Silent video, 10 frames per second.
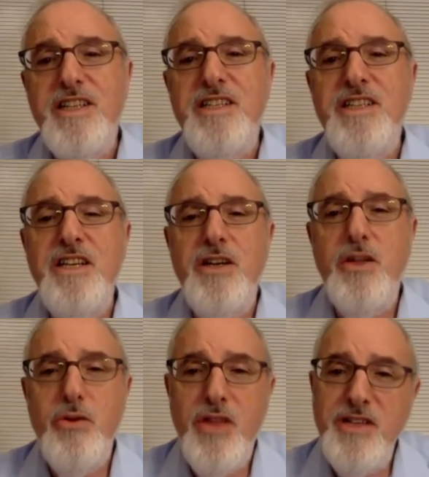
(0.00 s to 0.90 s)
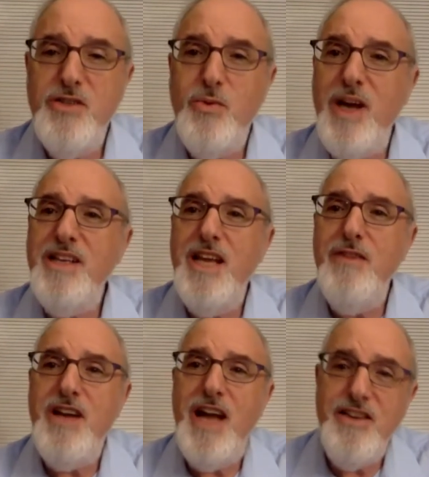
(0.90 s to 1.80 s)
None other than Dwight
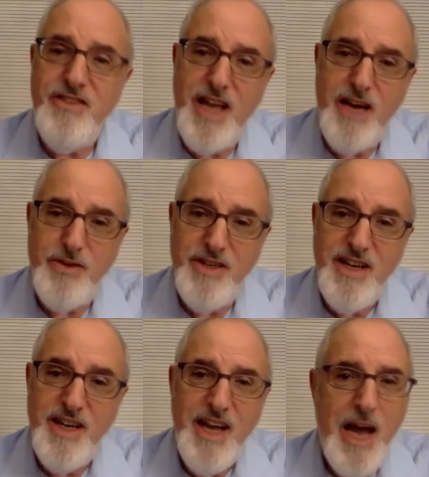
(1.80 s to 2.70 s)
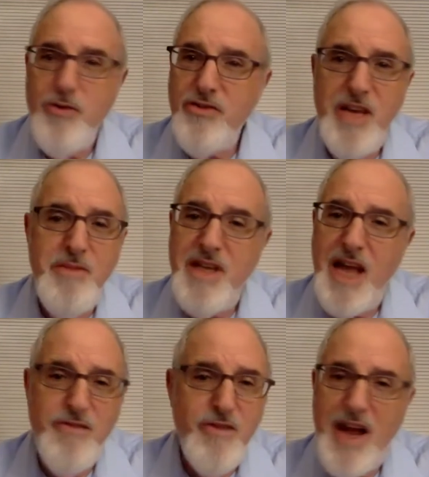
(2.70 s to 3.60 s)
David Eisenhower. I was named
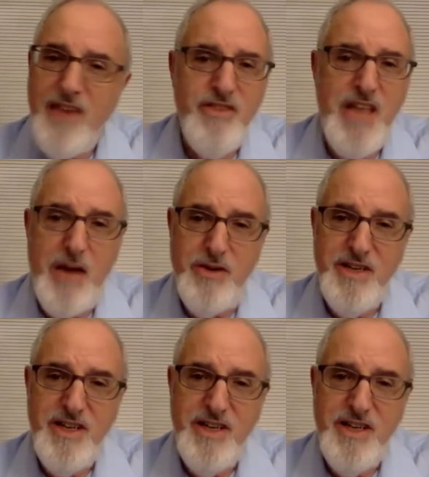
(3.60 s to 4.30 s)
after Eisenhower.